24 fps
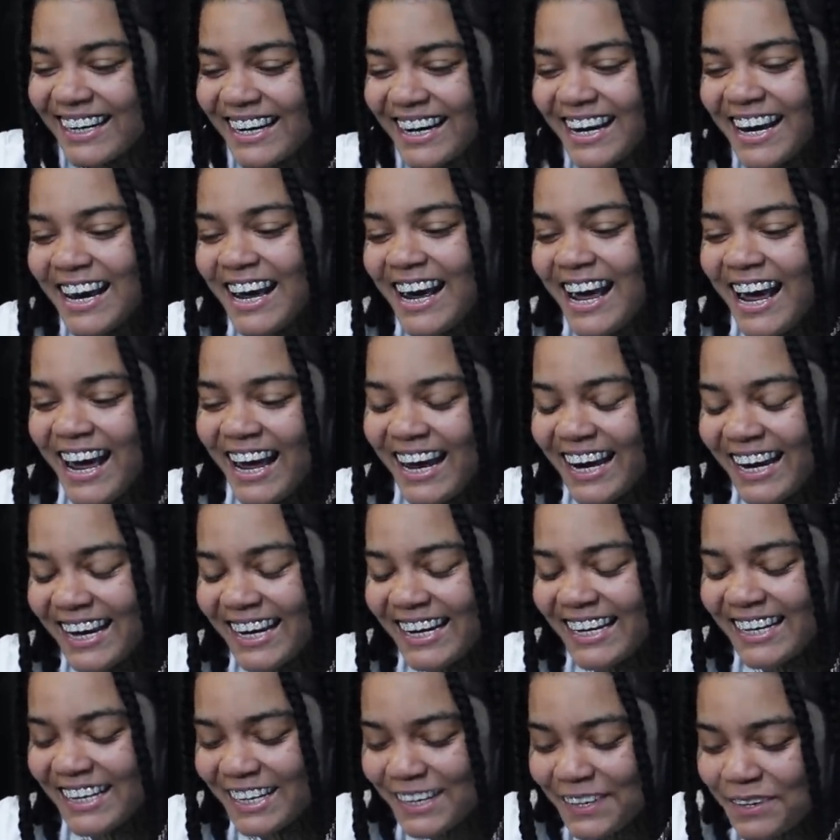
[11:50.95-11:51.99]
And
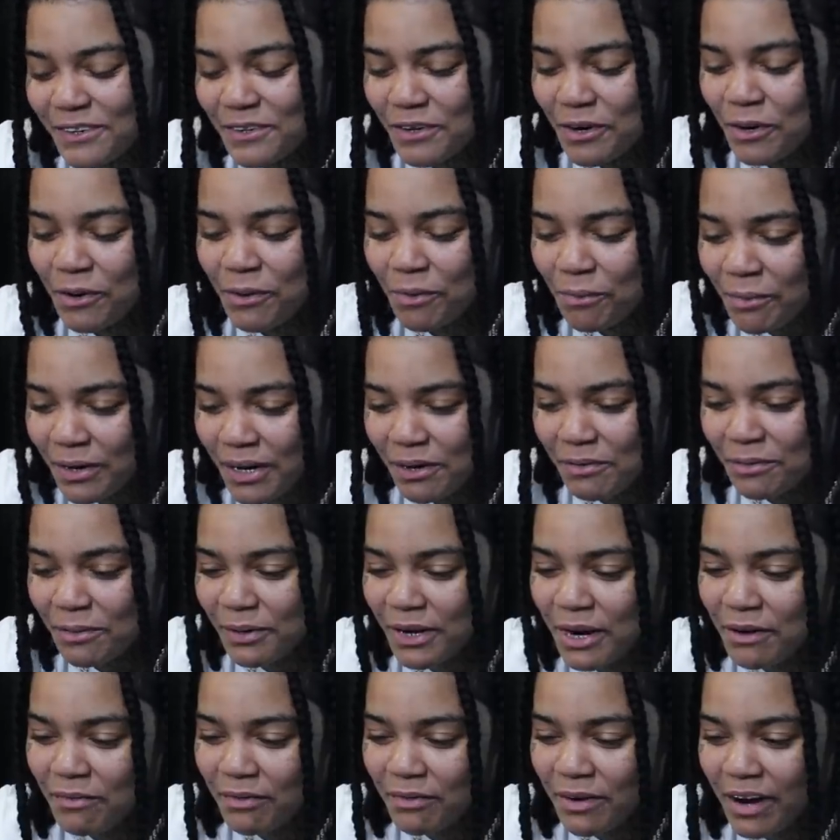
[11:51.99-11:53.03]
and you know whatever,
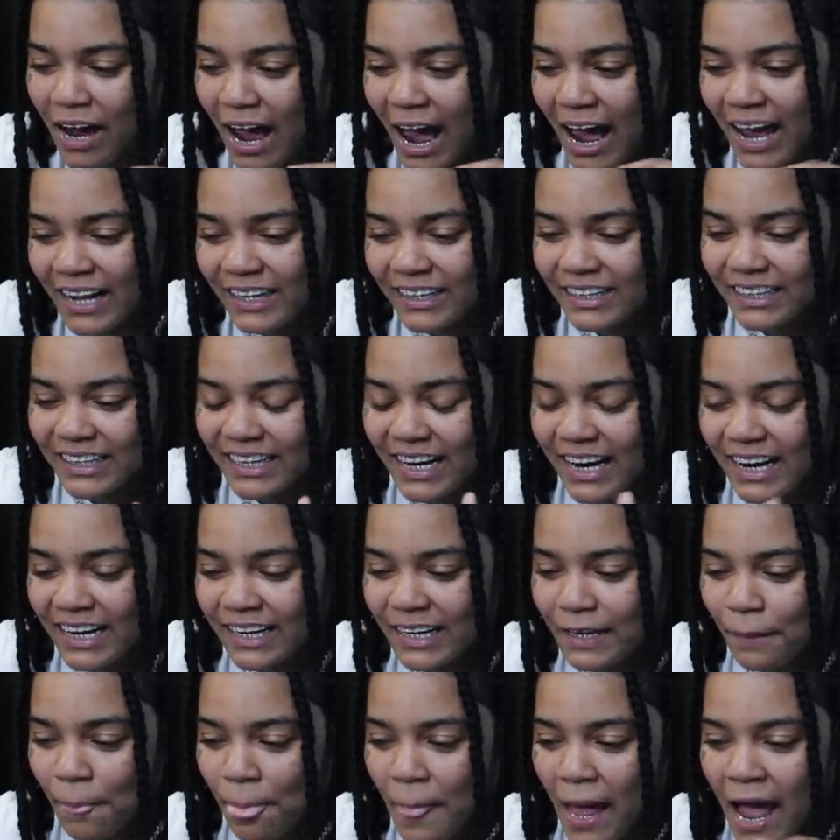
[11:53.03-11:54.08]
whatever. I look at
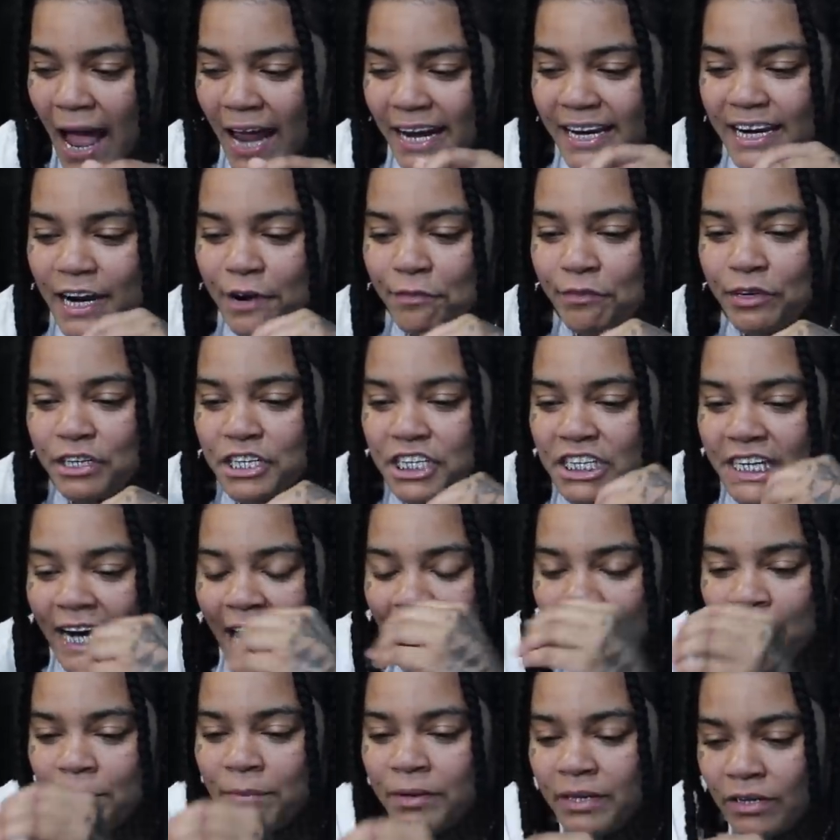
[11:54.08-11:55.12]
it. I never
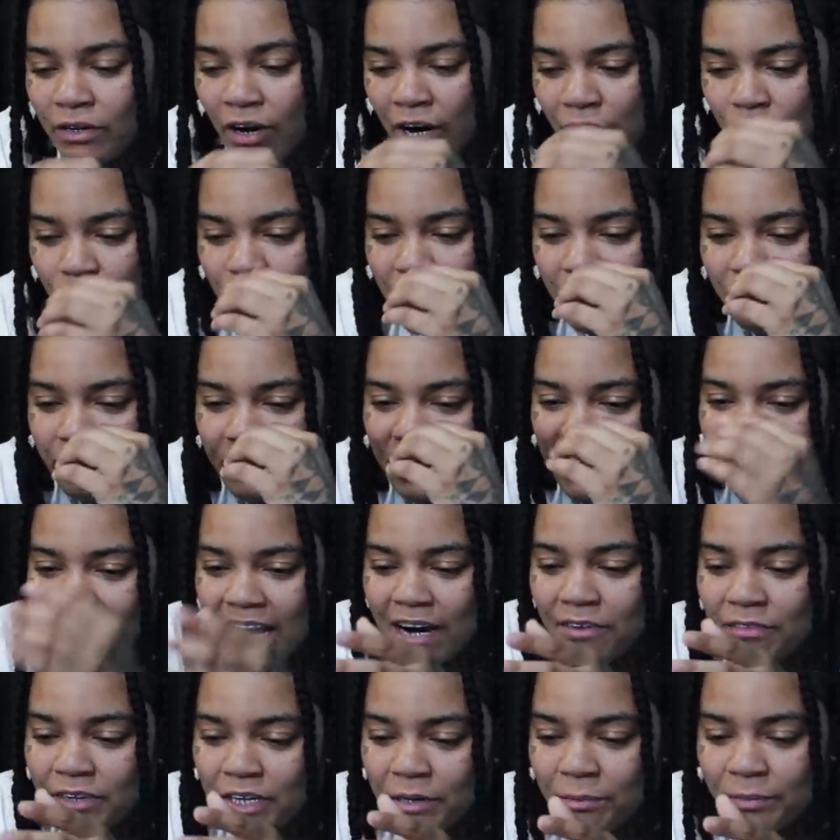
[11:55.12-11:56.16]
chabbing or you never
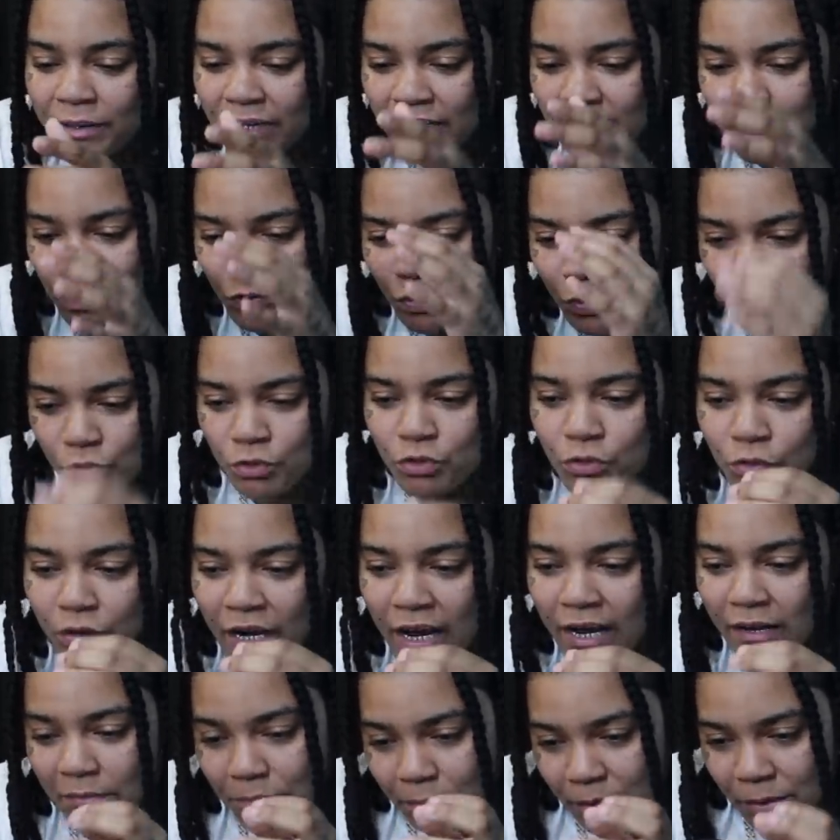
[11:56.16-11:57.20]
jiving it because when you do
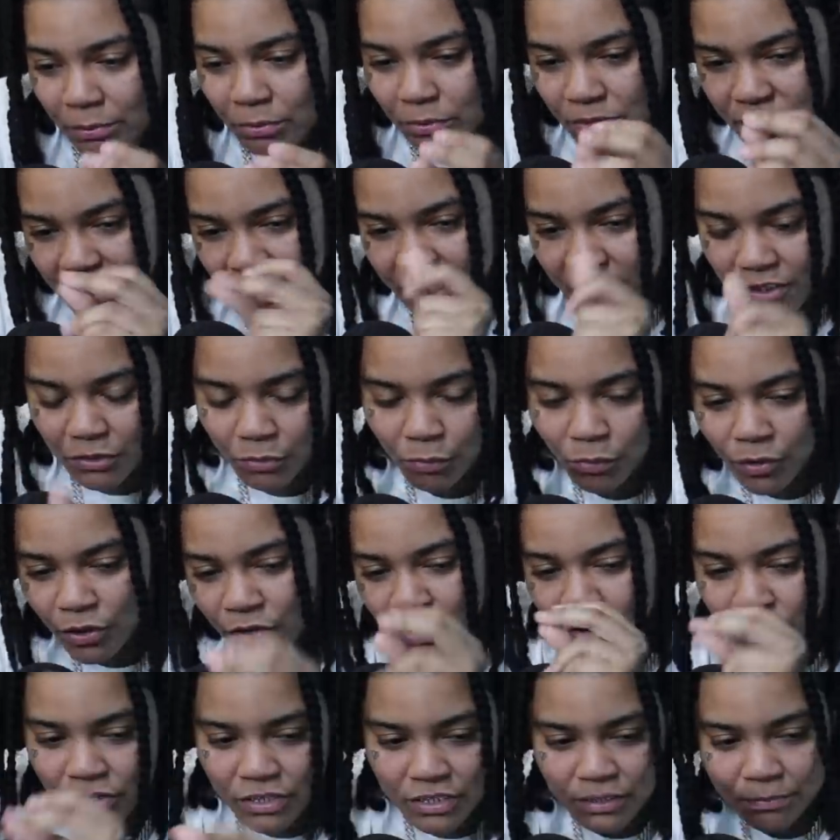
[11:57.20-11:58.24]
that, people take your
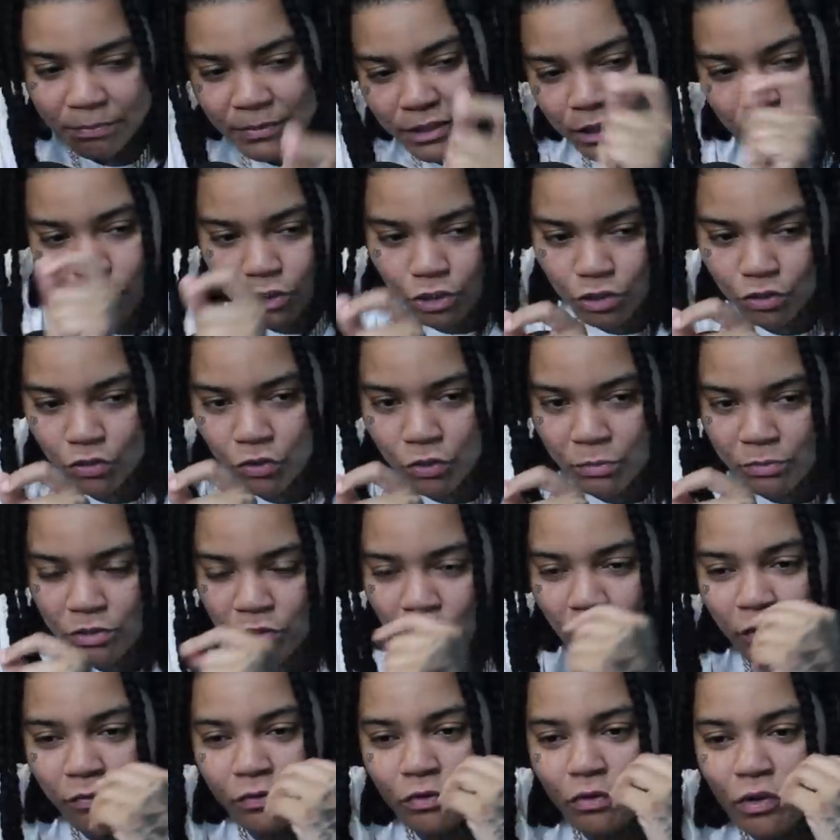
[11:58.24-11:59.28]
words and misconstrue right. them. So
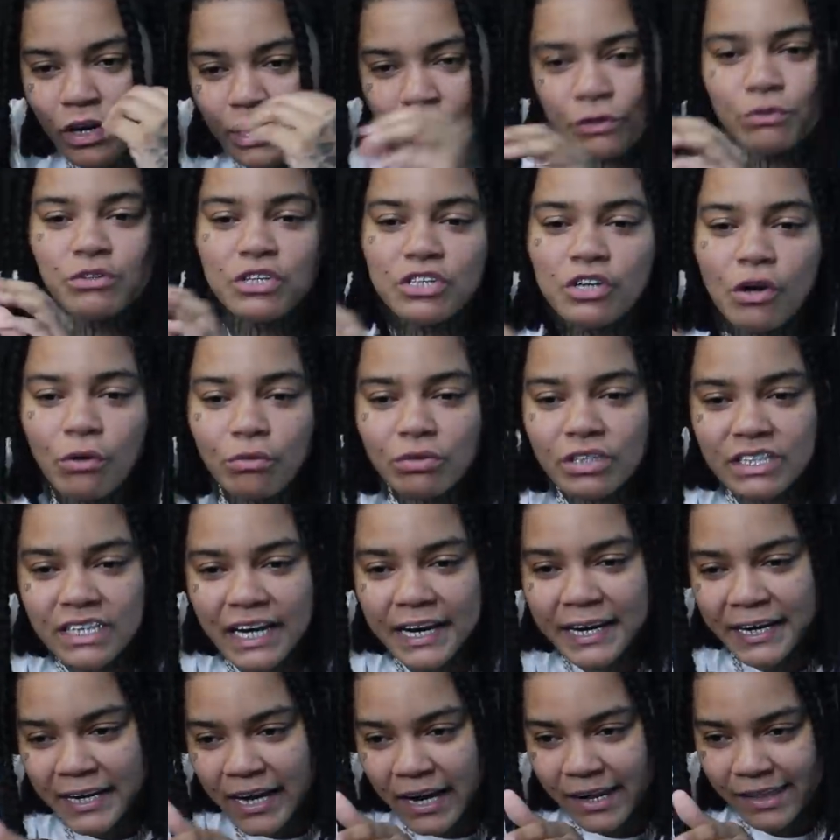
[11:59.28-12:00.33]
if you you just don't
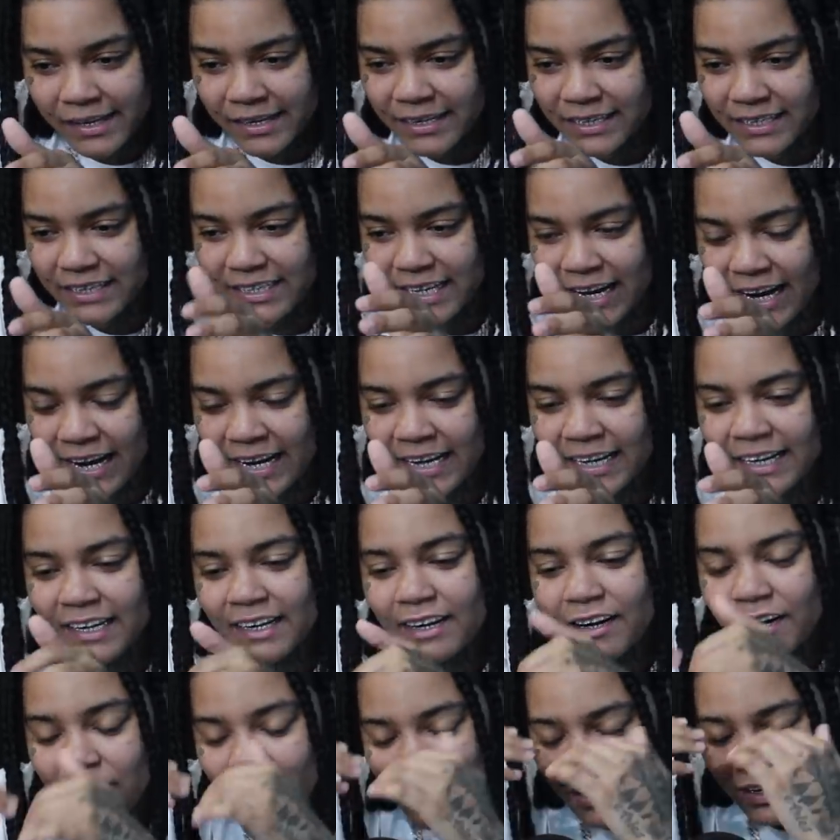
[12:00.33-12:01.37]
say nothing, it's like,
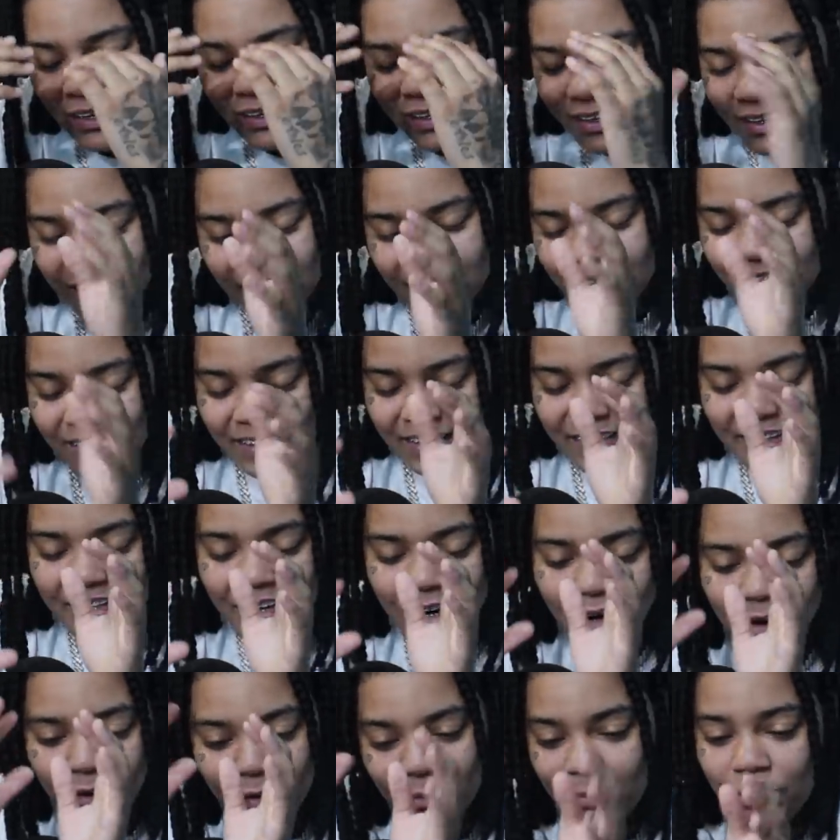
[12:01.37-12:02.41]

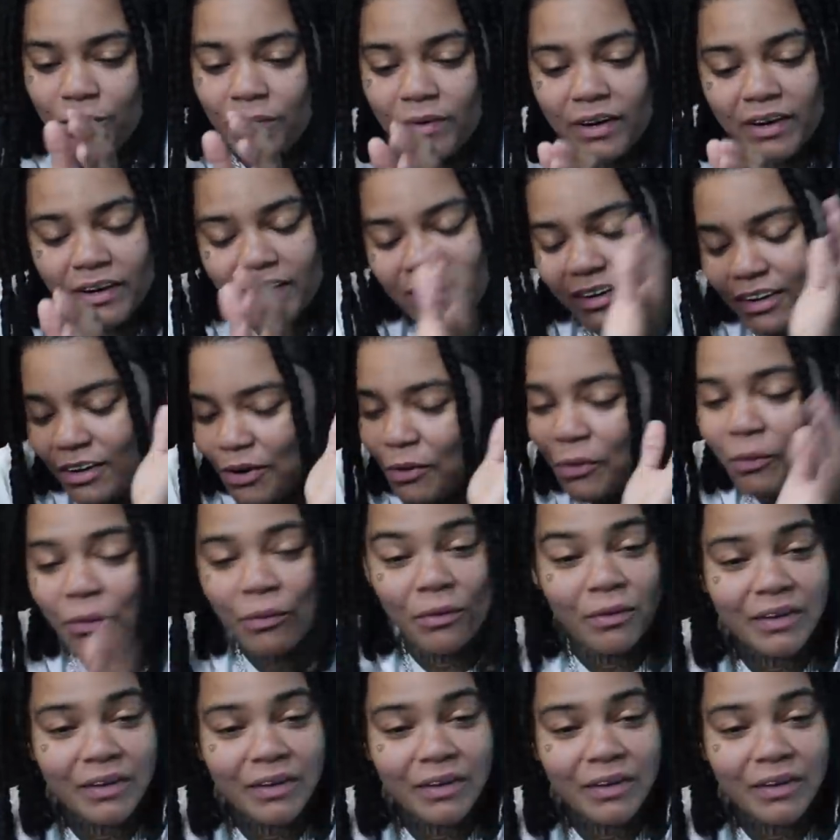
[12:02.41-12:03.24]
yo, cool.